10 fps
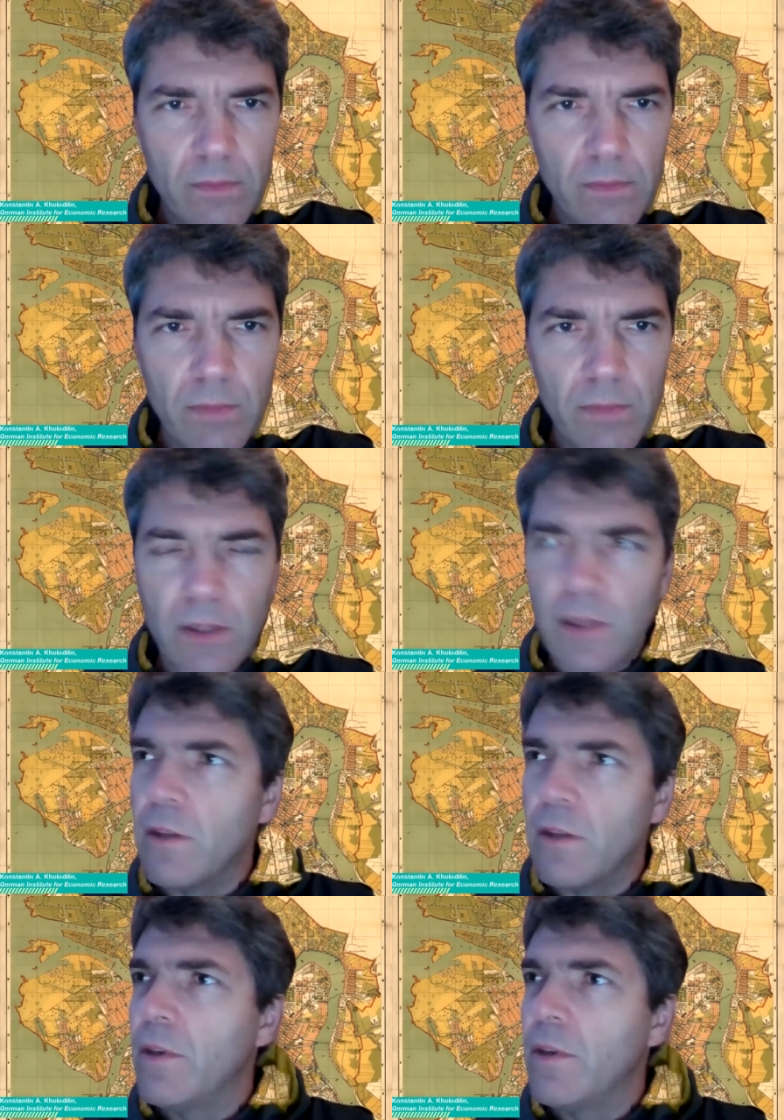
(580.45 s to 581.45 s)
But
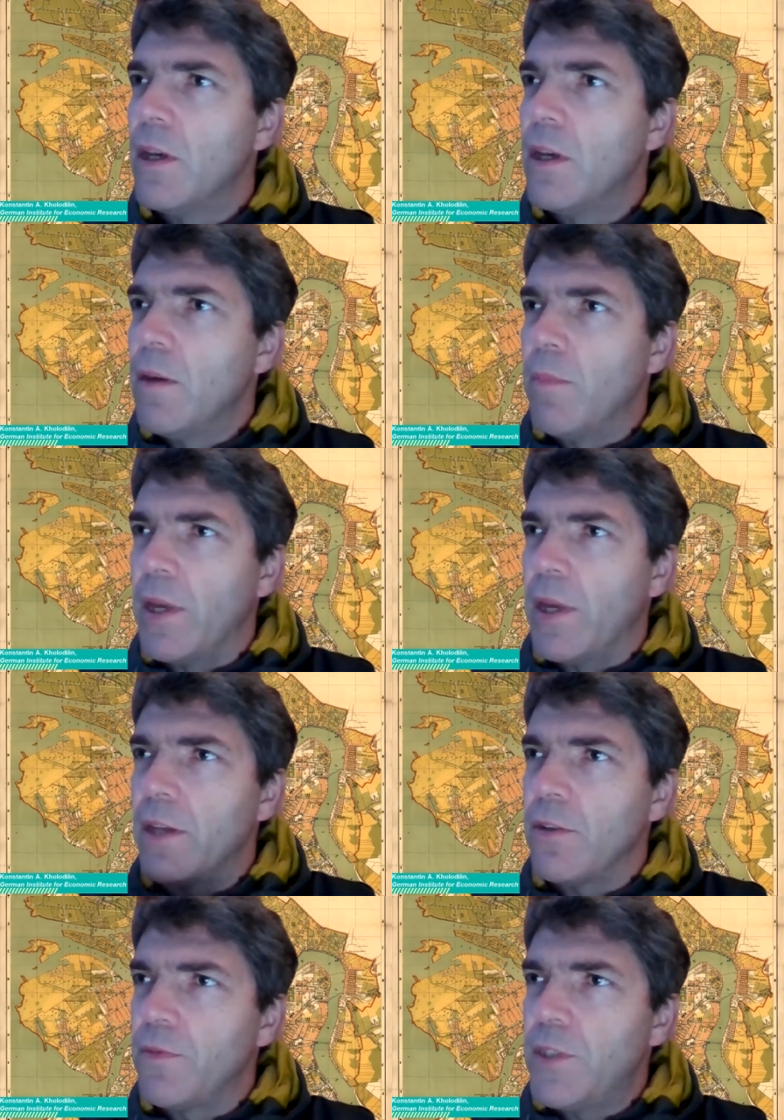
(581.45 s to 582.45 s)
by the
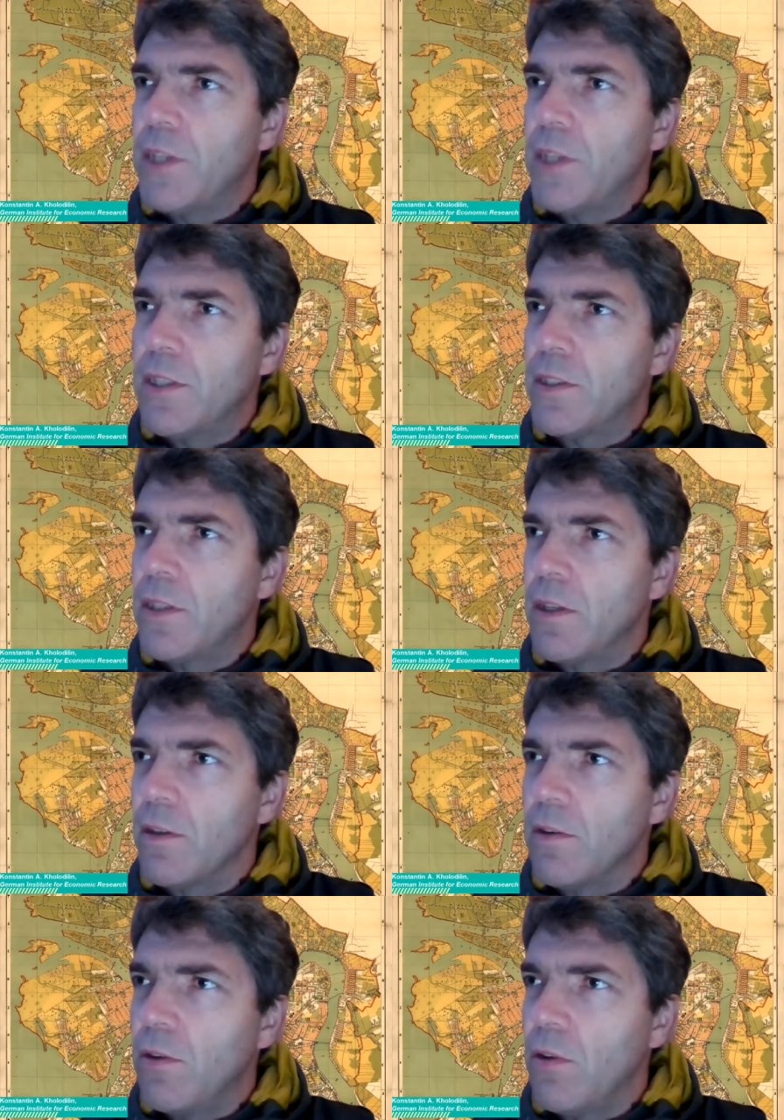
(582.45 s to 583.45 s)
end of 60s,
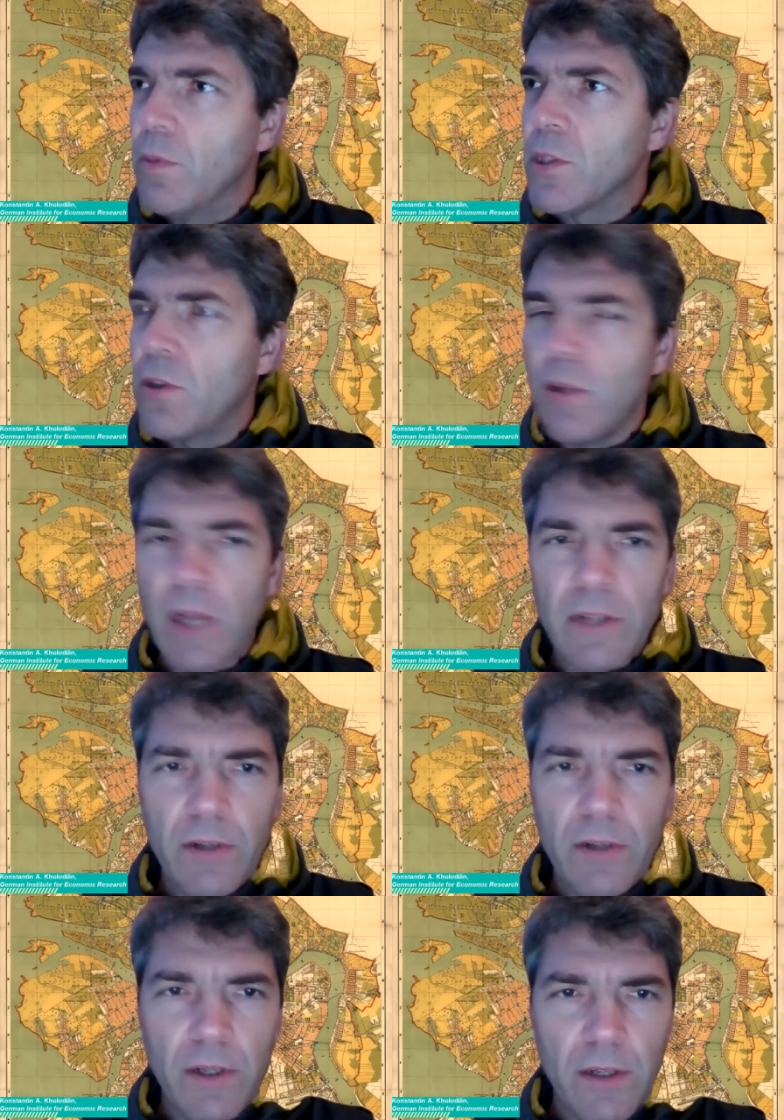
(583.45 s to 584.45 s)
the almost whole
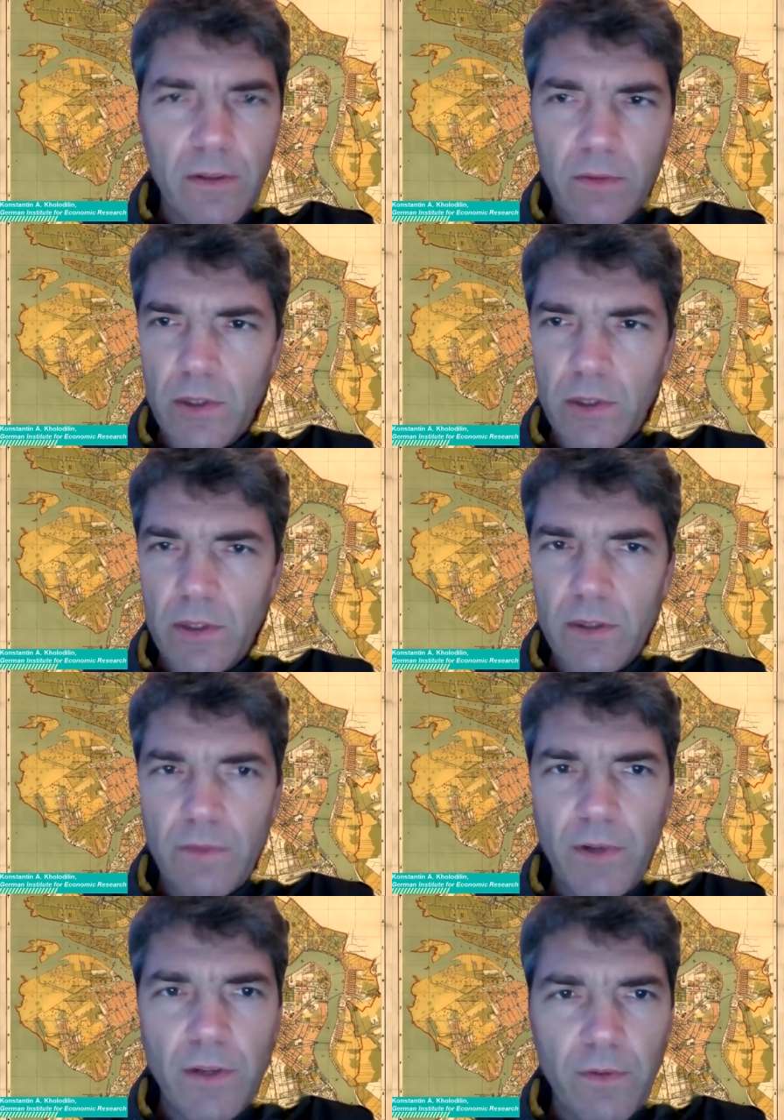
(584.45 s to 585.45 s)
country was
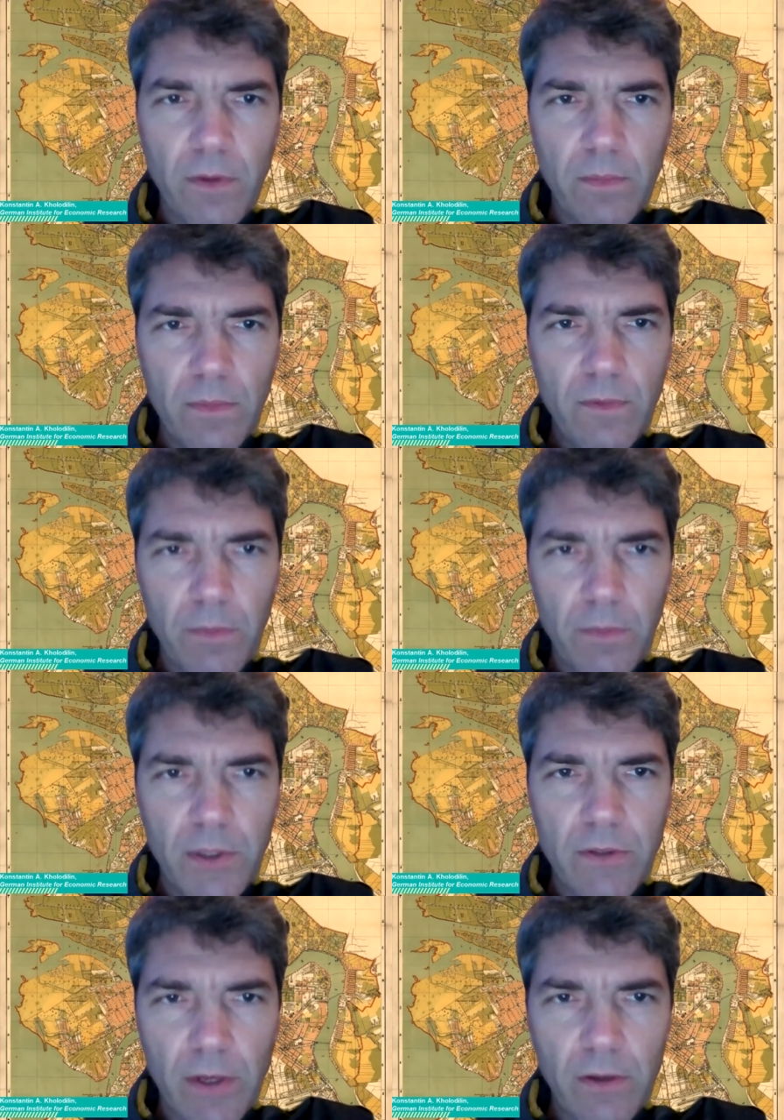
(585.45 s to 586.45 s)
free from these
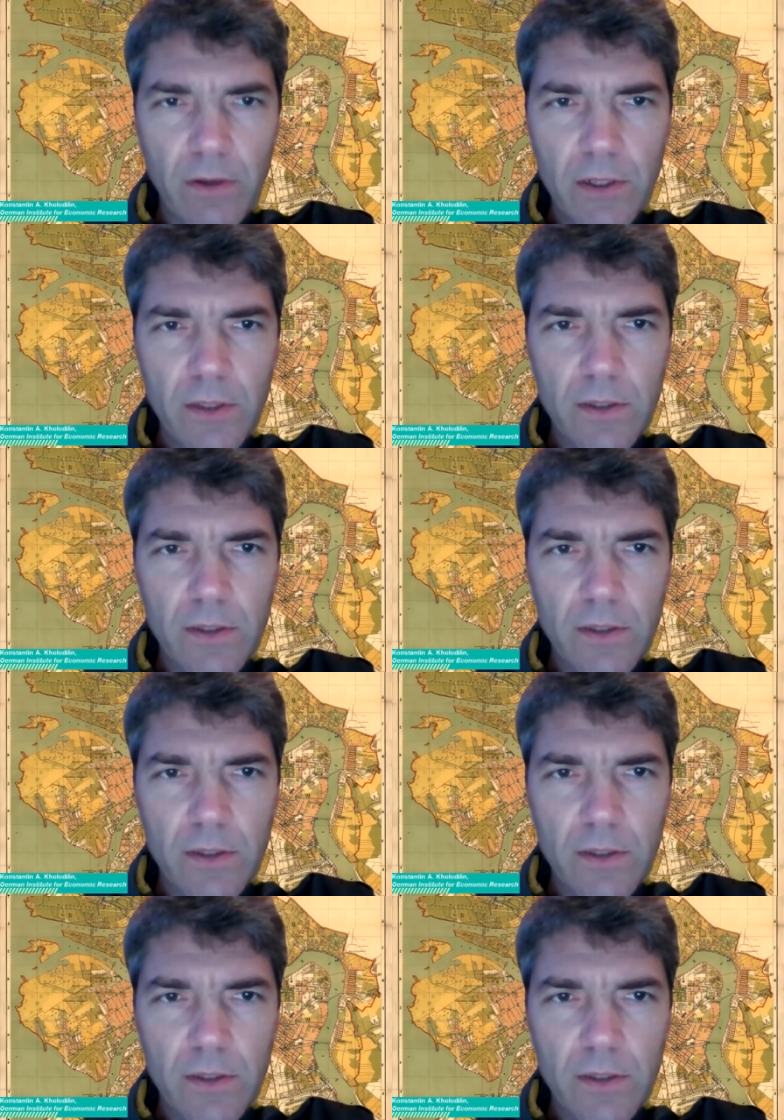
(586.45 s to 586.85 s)
regulations.